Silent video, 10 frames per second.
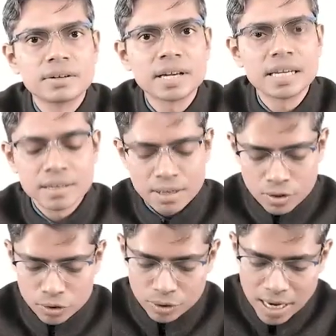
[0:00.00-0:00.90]
right?
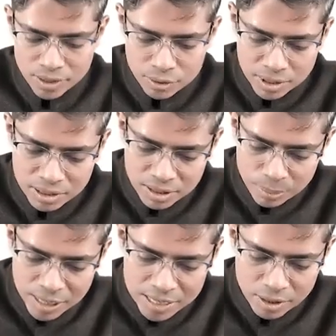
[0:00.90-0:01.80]
So that's why this
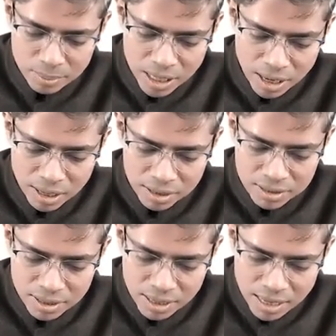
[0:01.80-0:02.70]
base of the
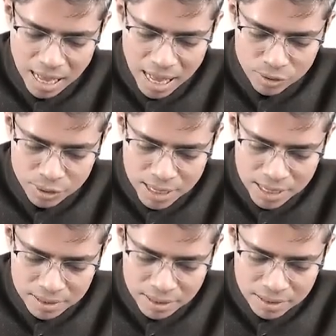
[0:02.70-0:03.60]
heart as well
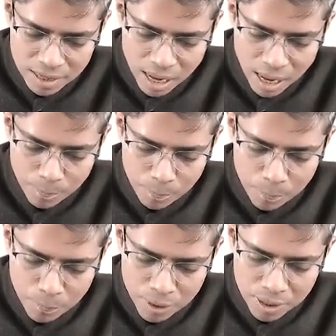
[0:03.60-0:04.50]
as this
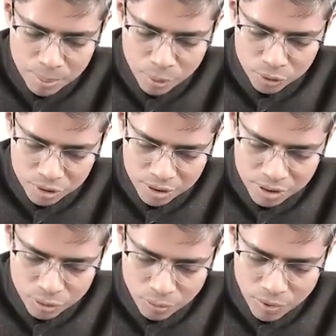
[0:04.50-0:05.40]
uppermost,
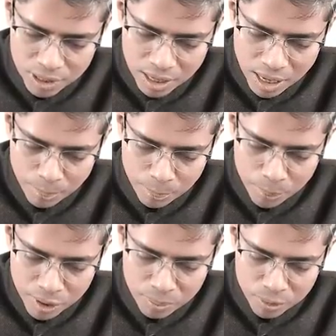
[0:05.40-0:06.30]
this word
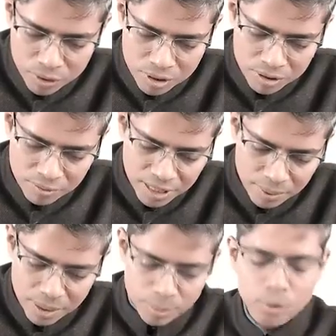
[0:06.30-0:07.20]
uppermost is
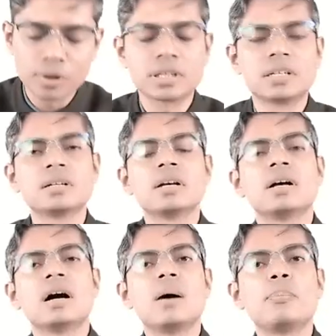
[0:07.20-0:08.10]
very important,
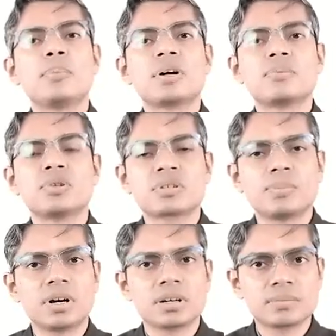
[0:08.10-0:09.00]

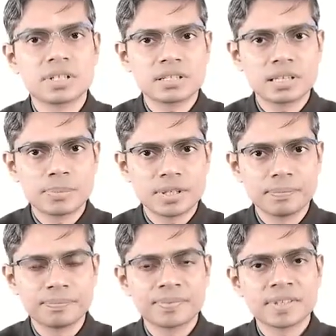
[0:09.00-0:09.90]
uppermost part of the
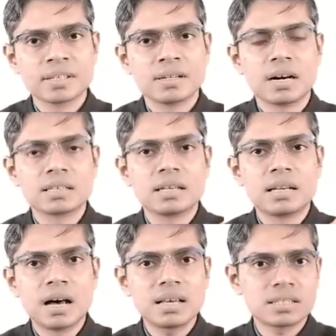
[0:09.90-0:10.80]
septum are the
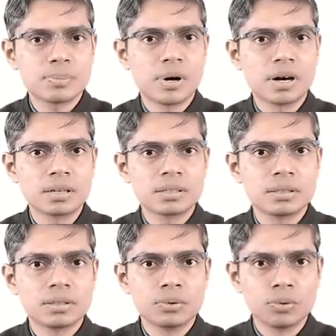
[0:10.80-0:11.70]
last part
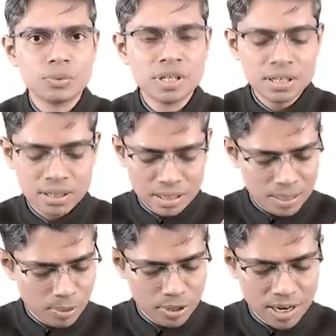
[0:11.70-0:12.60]
to be
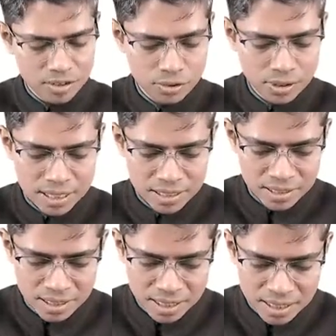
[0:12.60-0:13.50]
depolarized. So that
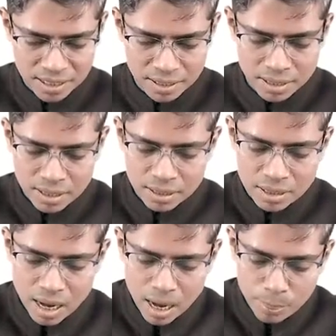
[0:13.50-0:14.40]
is written here,
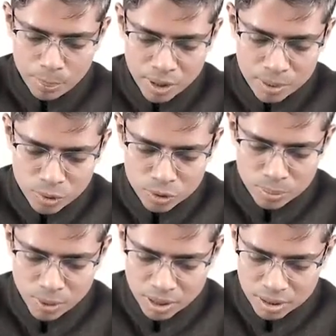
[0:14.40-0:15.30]
the
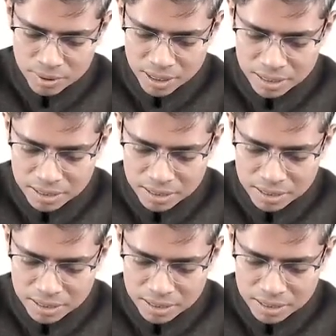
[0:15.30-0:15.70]
uppermost part of the